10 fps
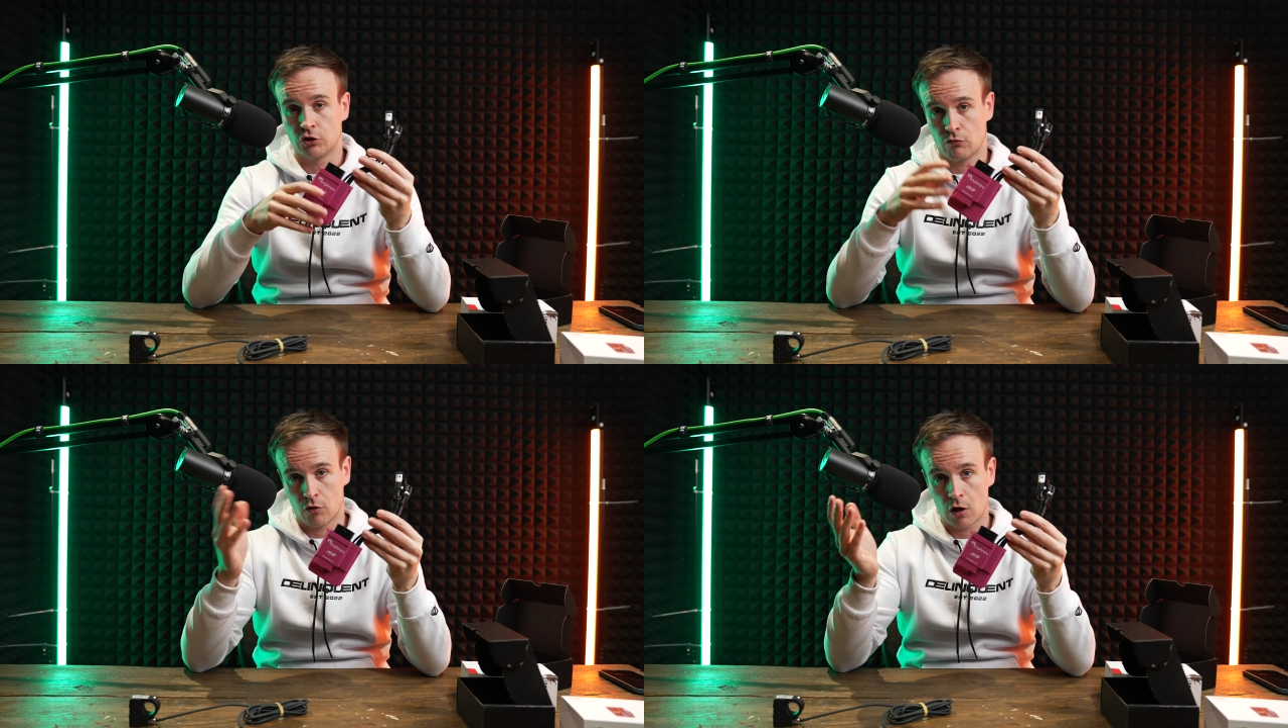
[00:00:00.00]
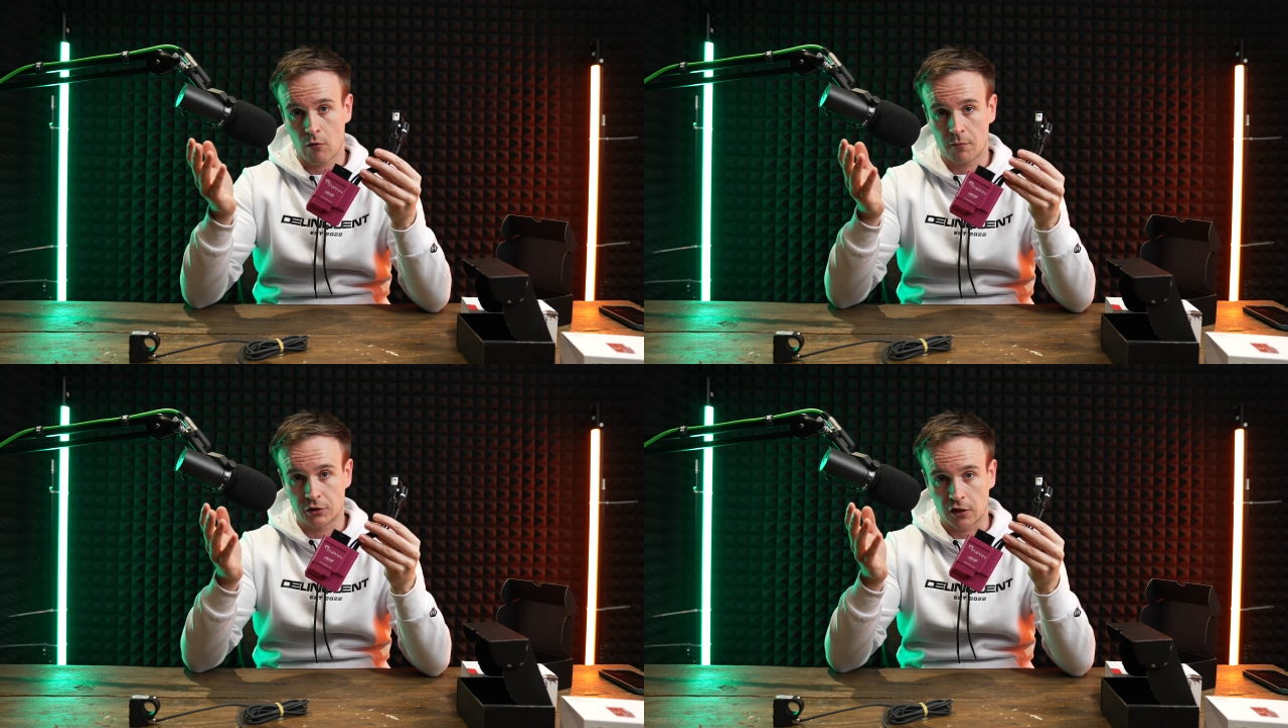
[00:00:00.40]
So on our
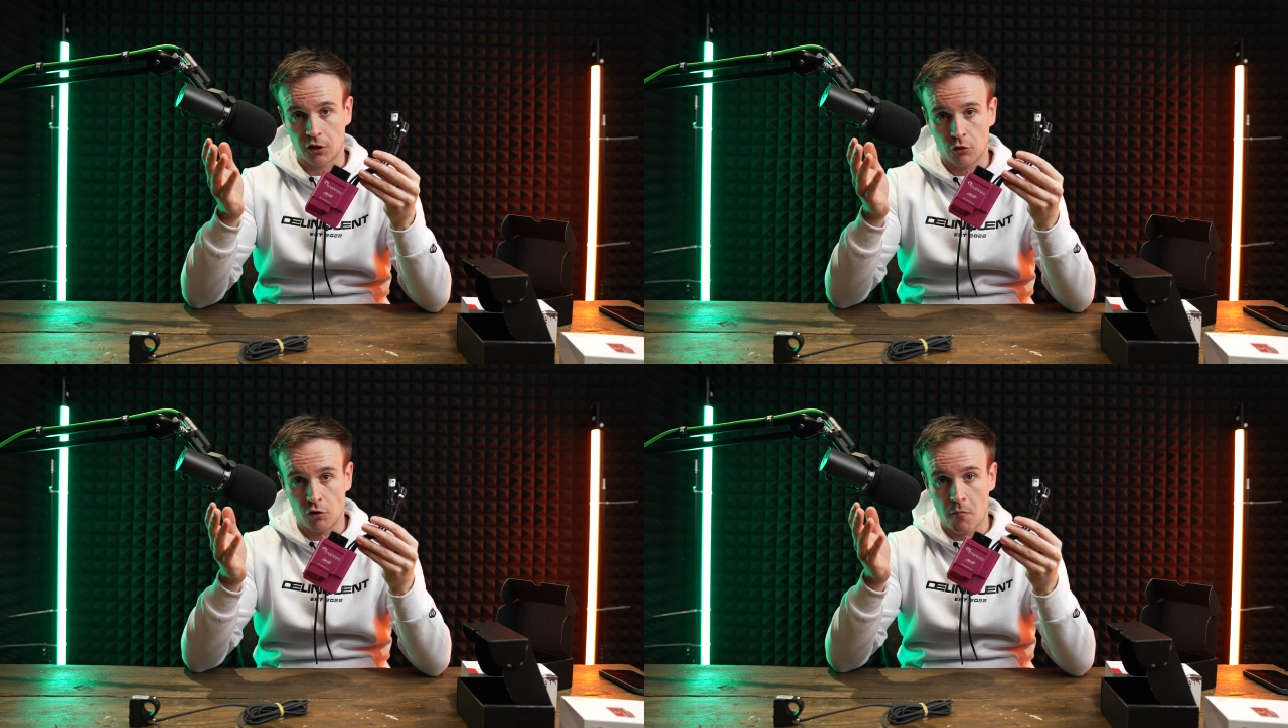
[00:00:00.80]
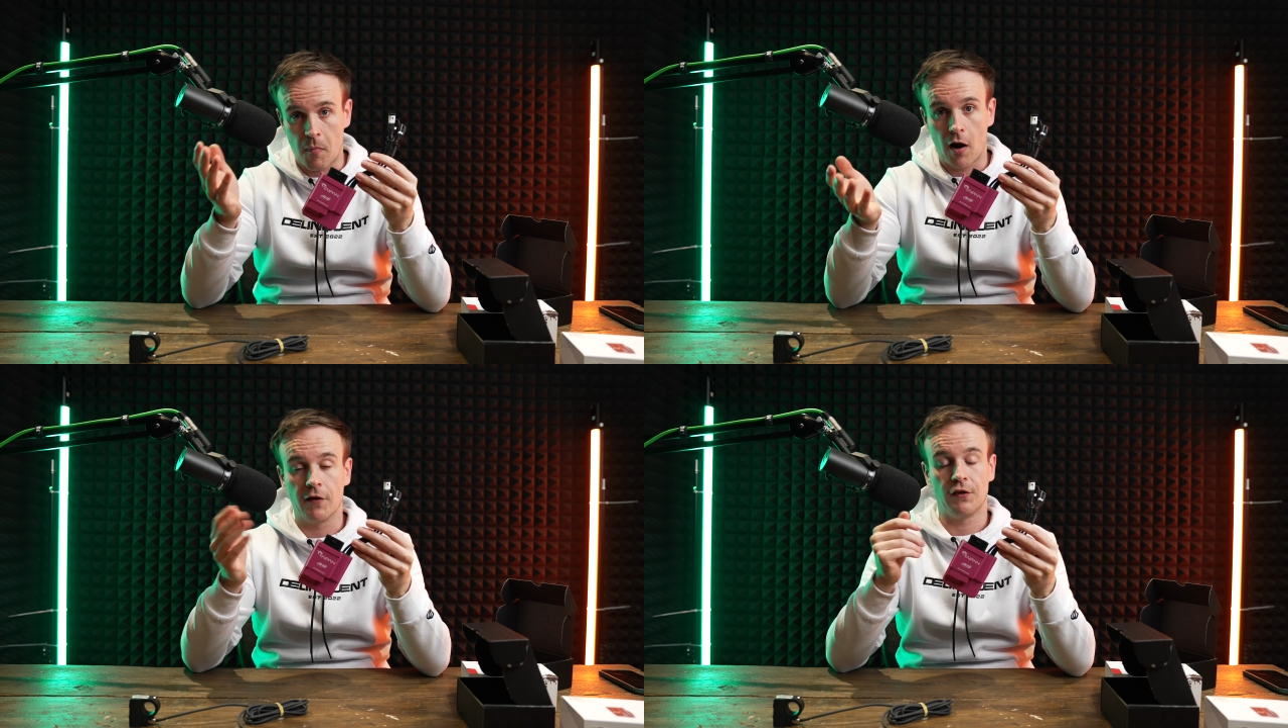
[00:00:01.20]
website, you can
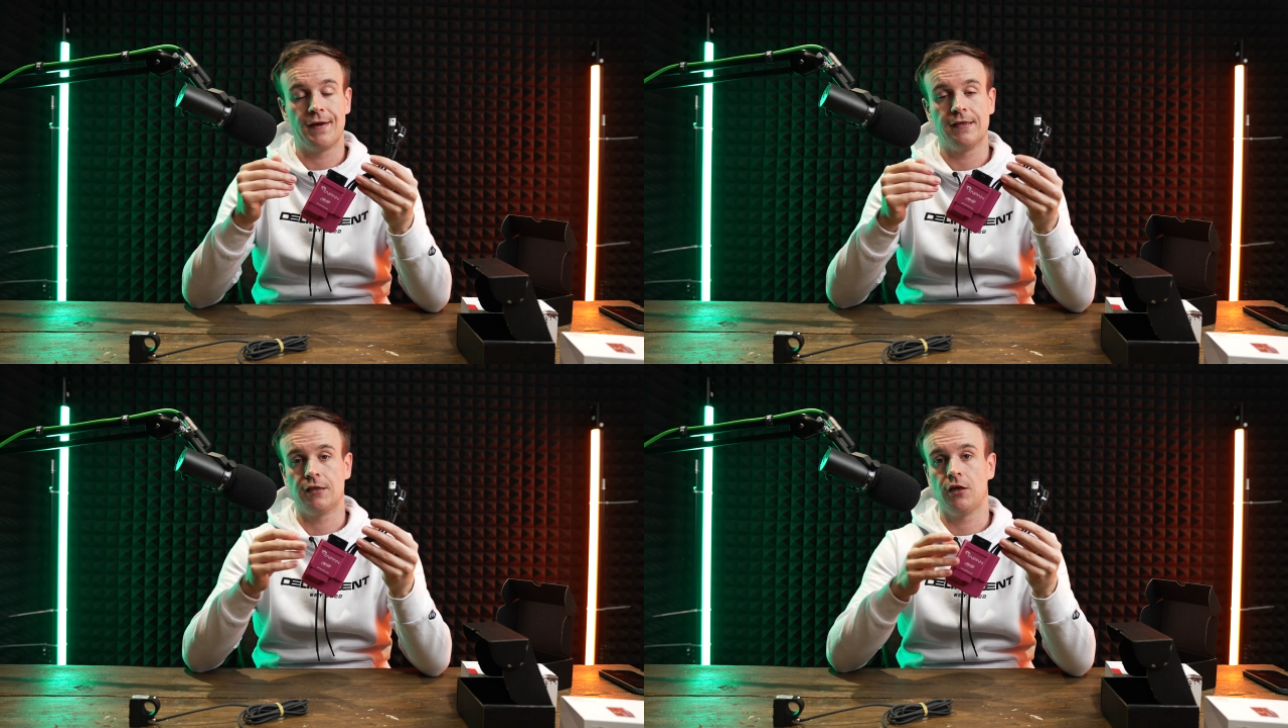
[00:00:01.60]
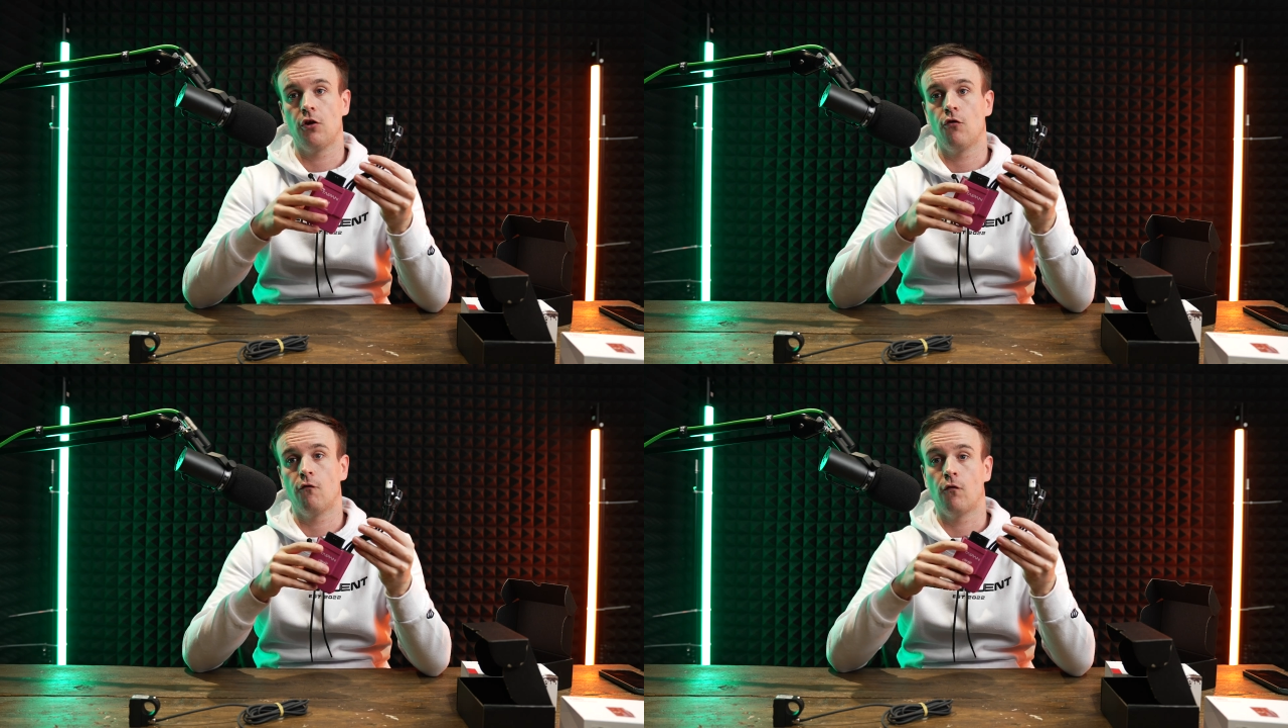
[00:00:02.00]
buy the E C
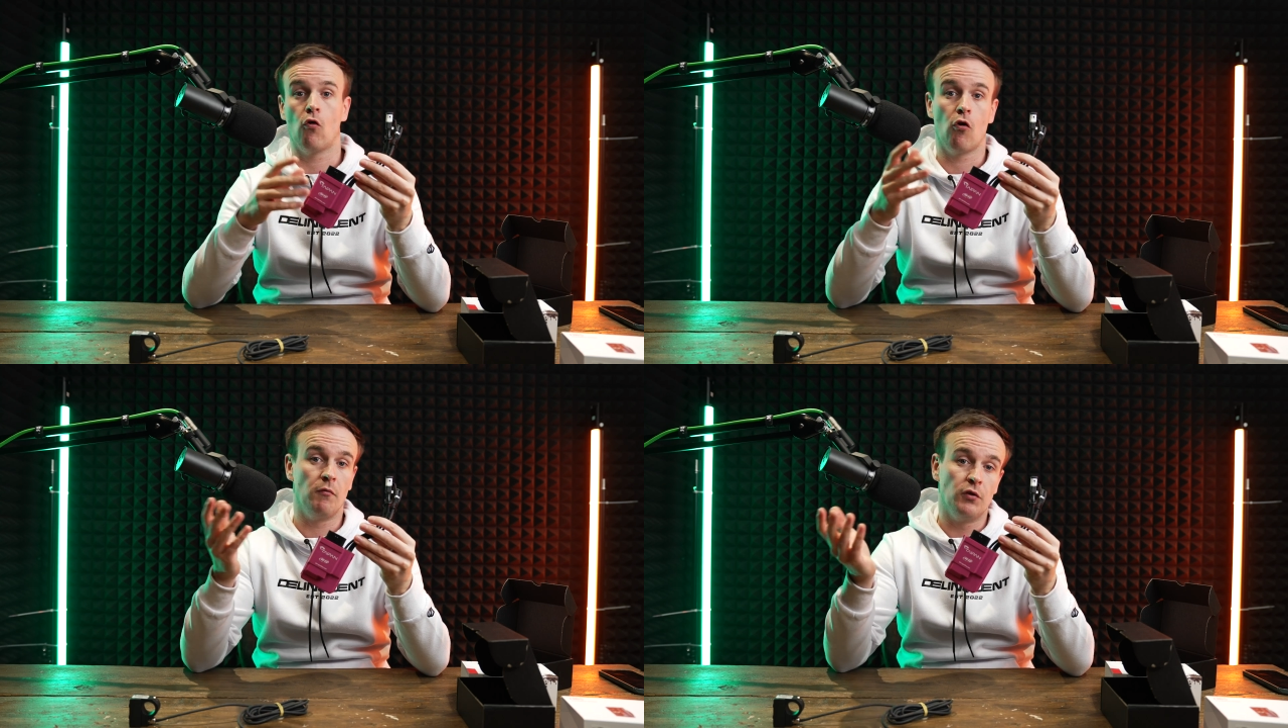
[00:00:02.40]
U for